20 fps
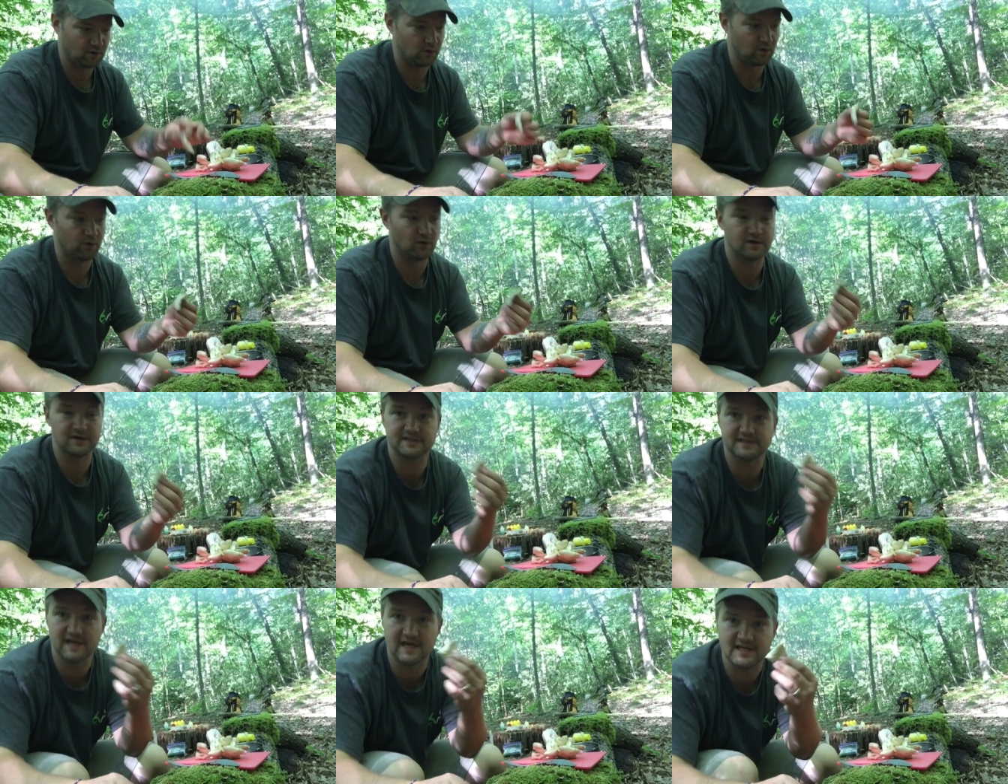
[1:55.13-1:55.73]

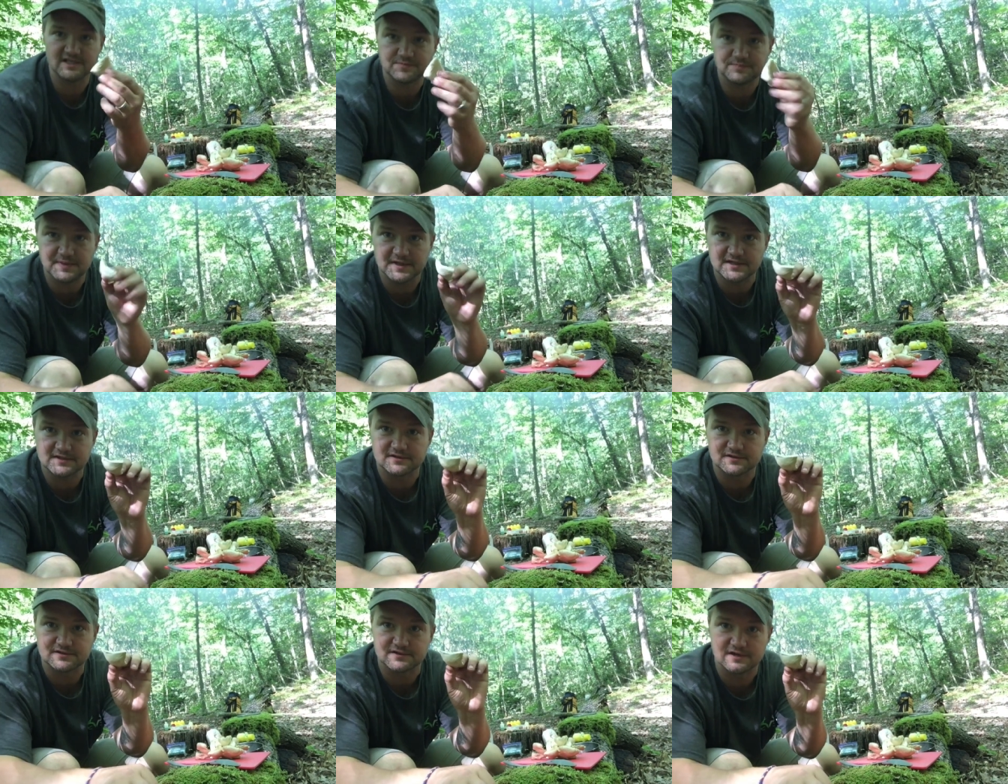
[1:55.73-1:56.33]
quarter size
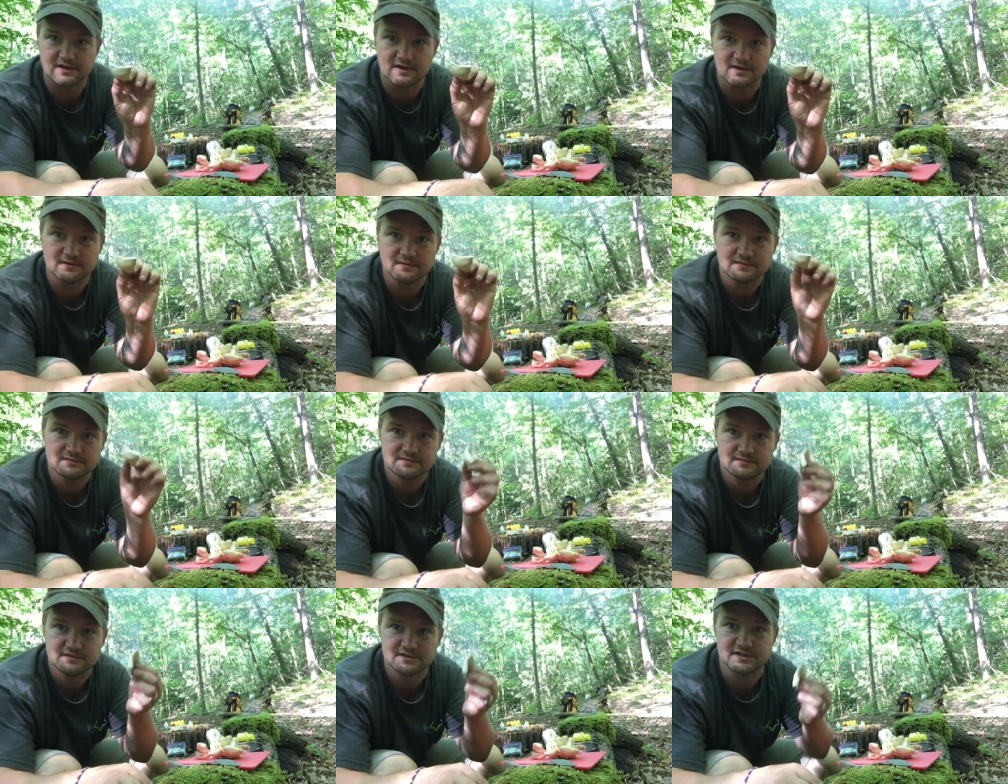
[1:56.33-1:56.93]
piece or so
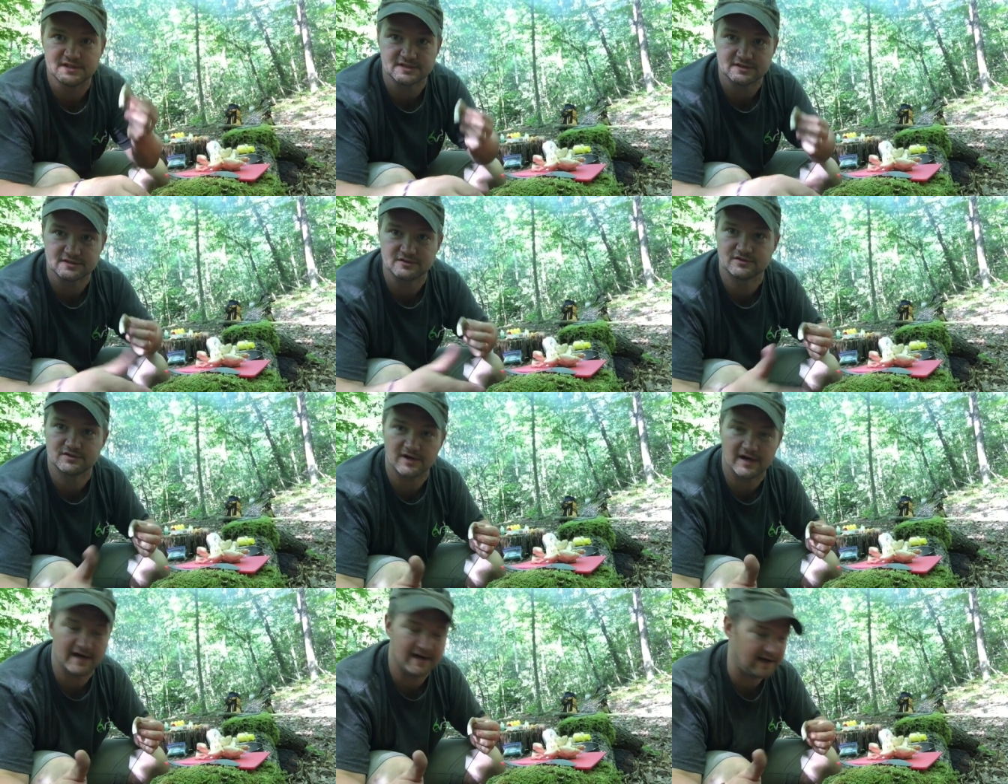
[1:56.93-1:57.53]
just to
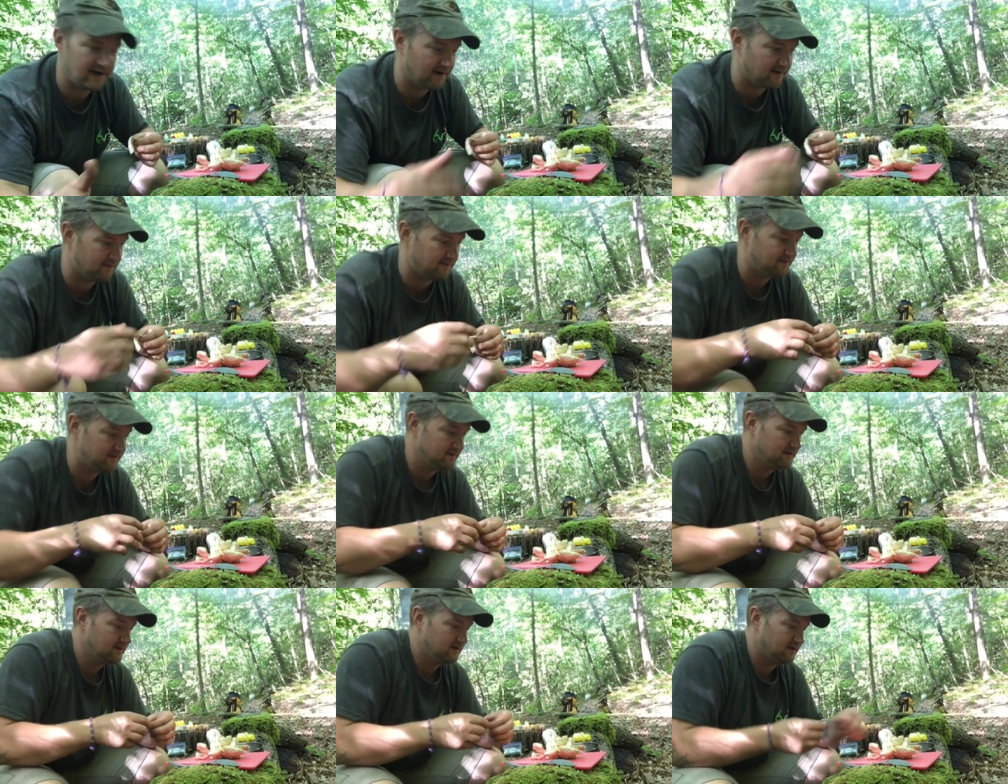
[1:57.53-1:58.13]
try it out.
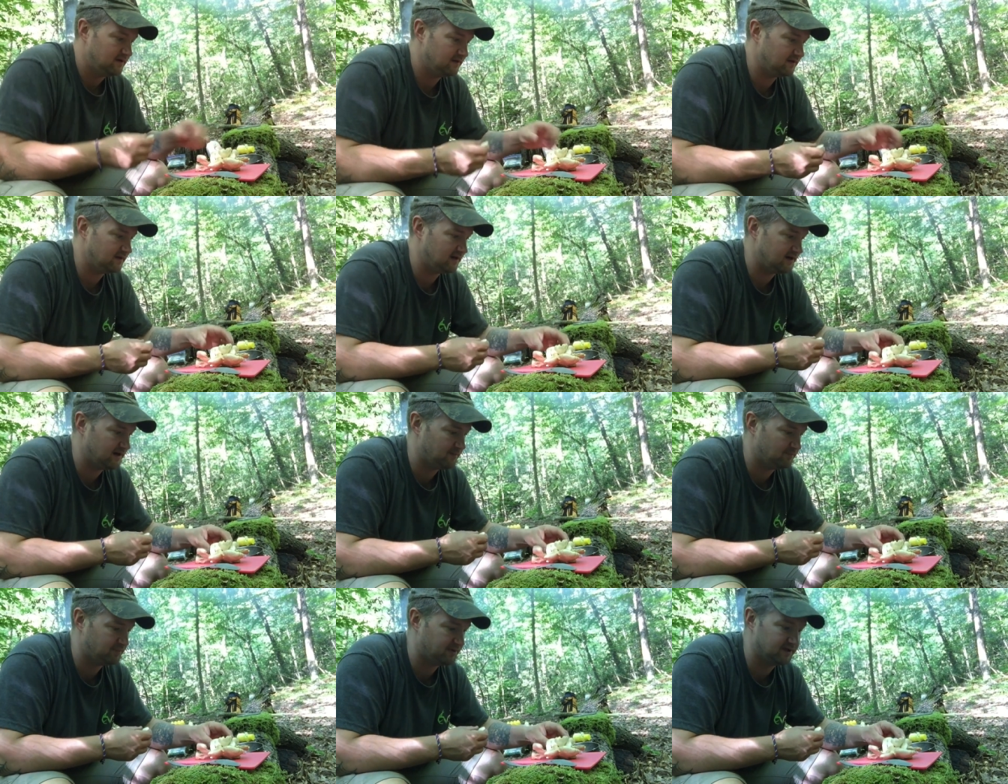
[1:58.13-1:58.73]
And then I
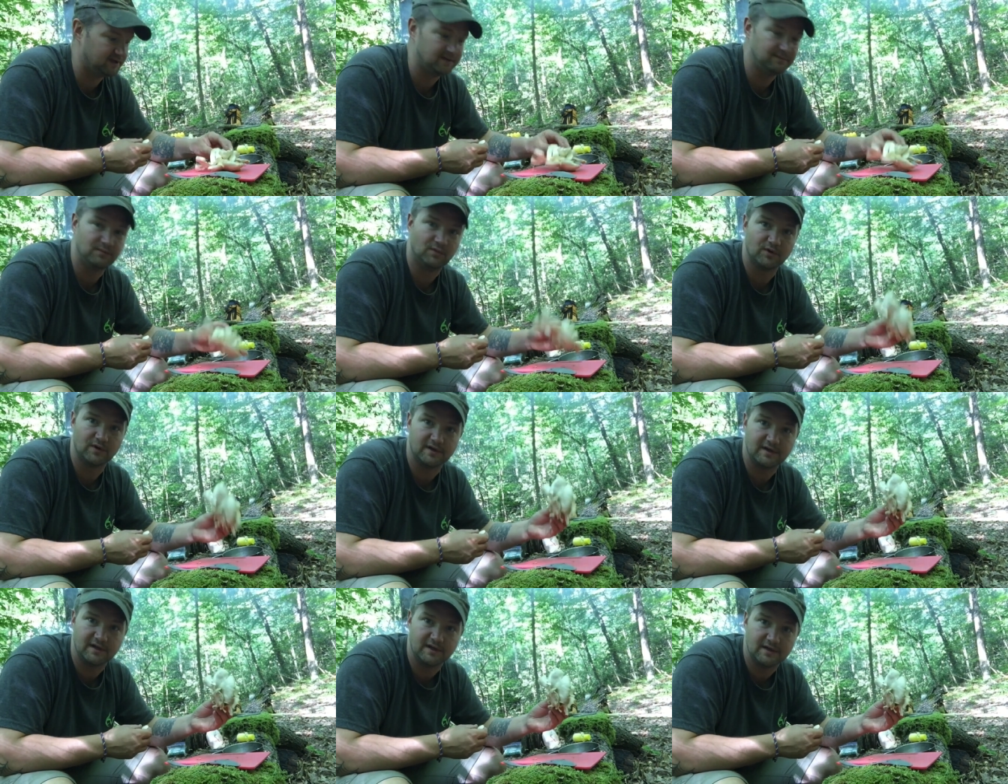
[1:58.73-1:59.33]
have plenty
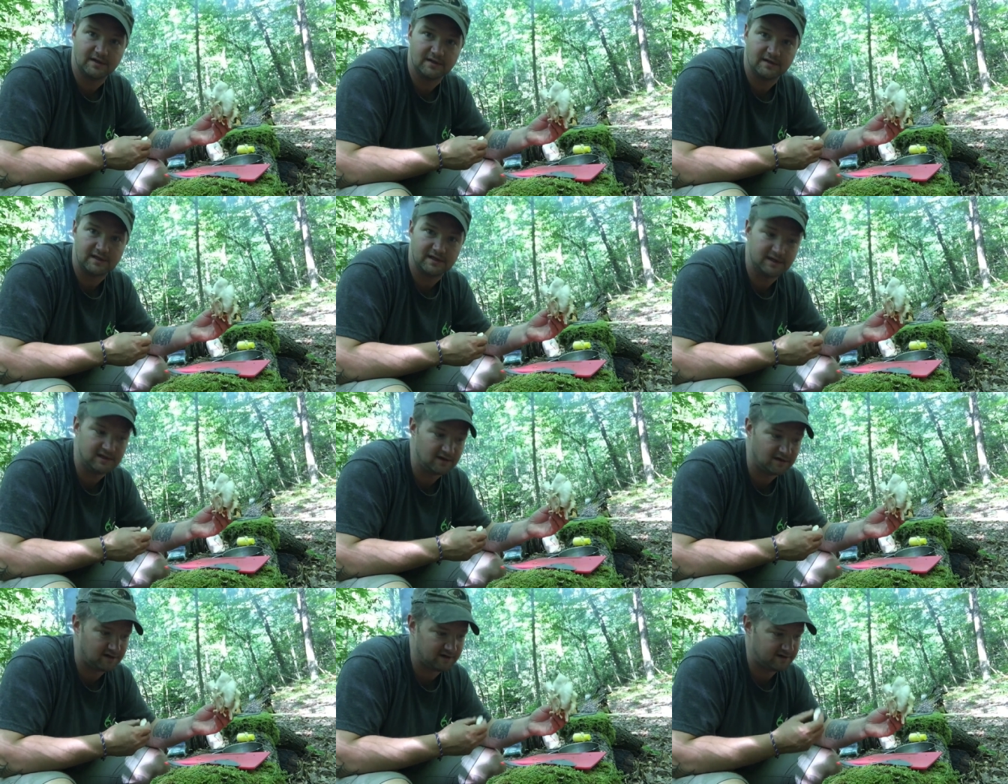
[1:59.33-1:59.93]
more to
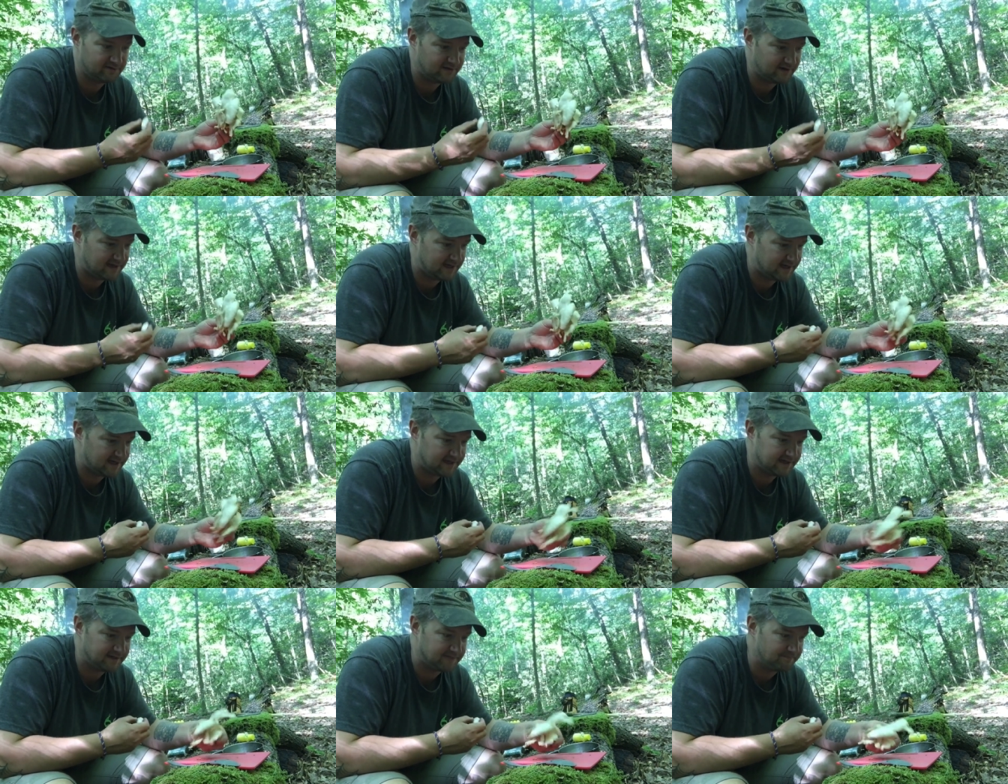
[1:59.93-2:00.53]
eat on if I
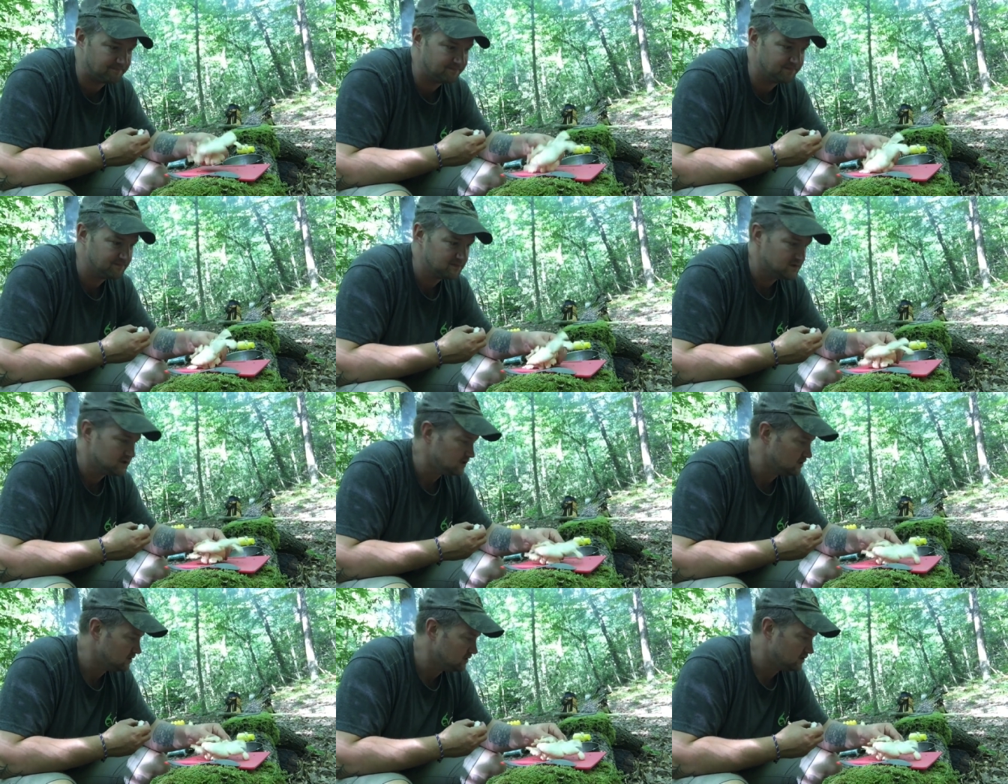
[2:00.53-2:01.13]
like it.
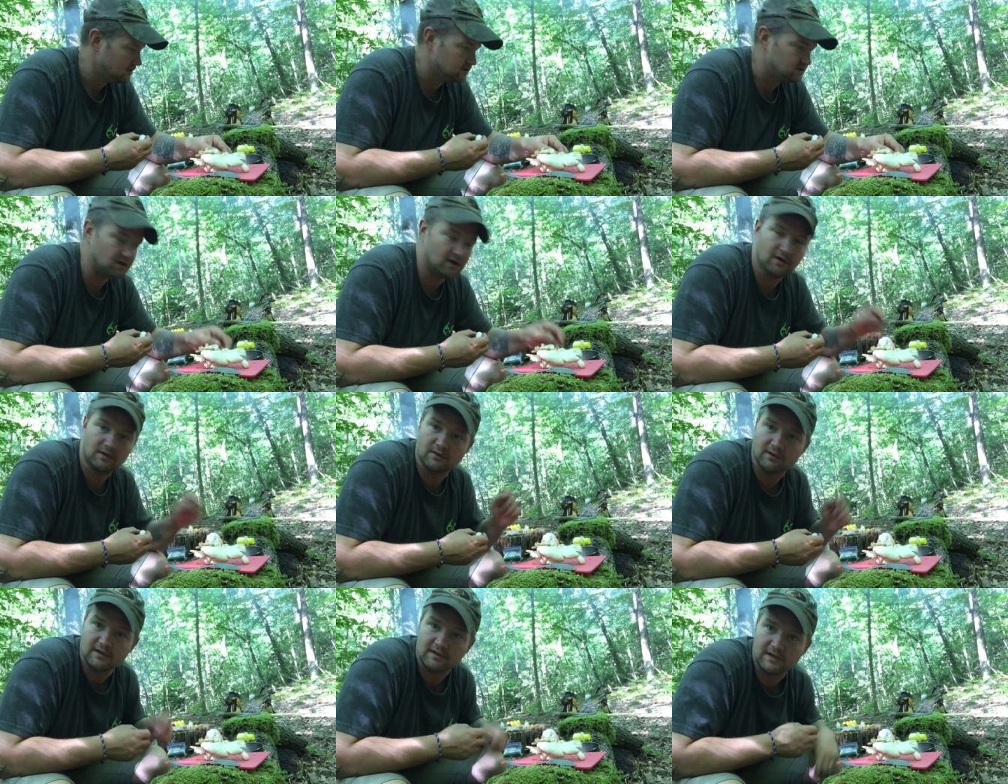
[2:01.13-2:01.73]

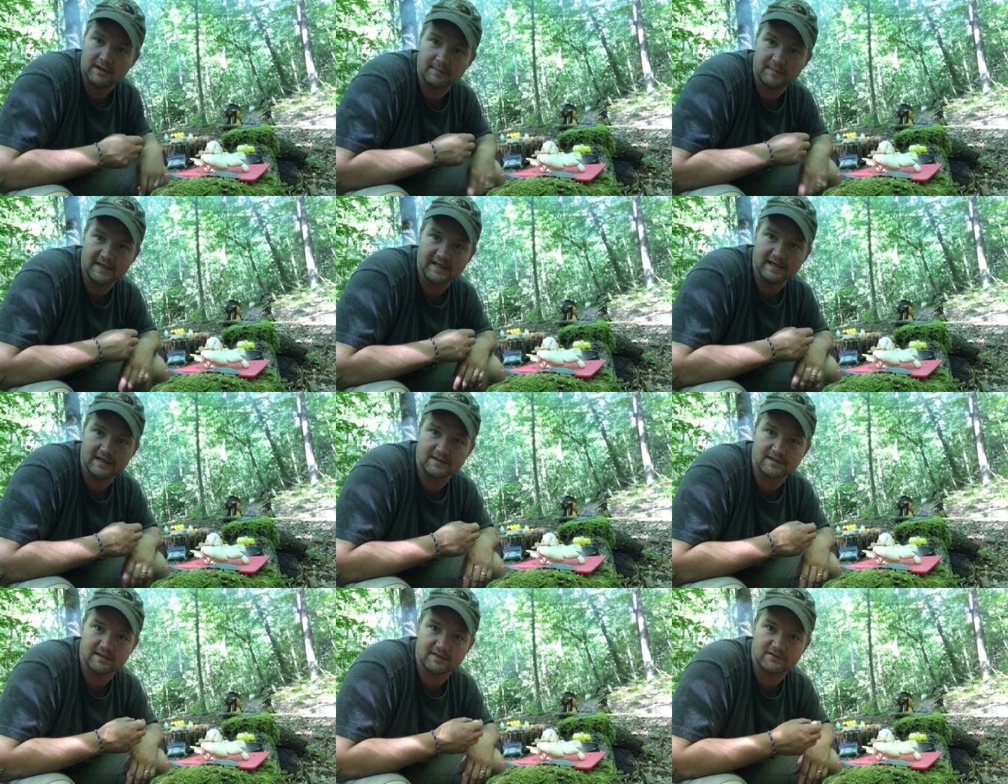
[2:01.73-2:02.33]
So let me
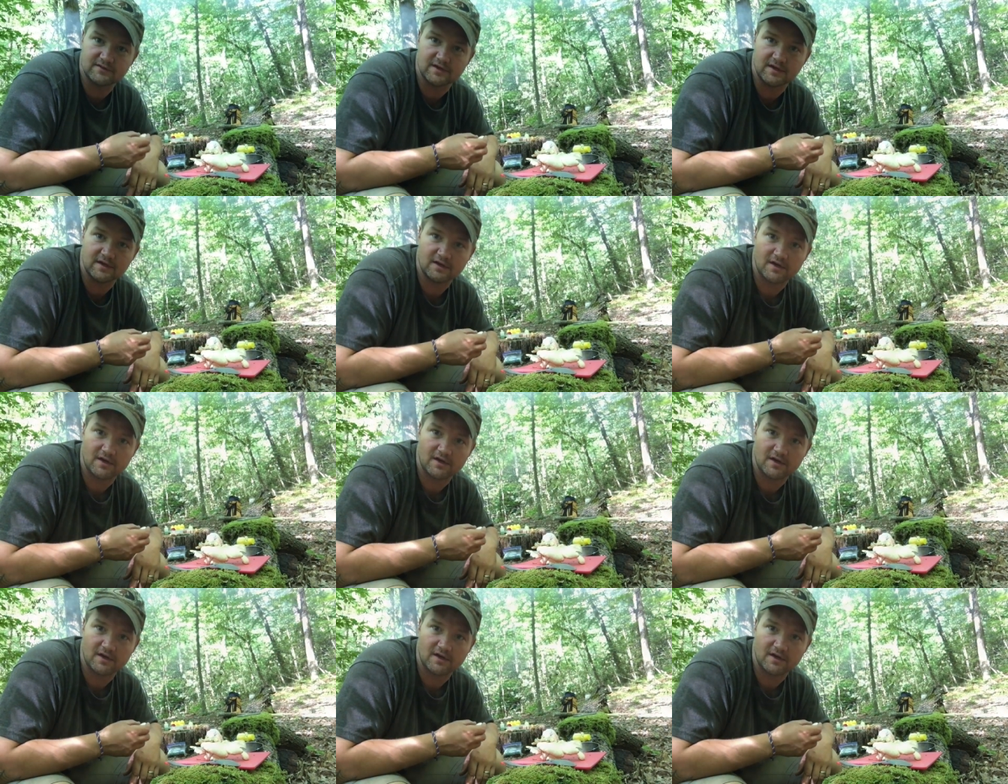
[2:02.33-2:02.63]
get this uh,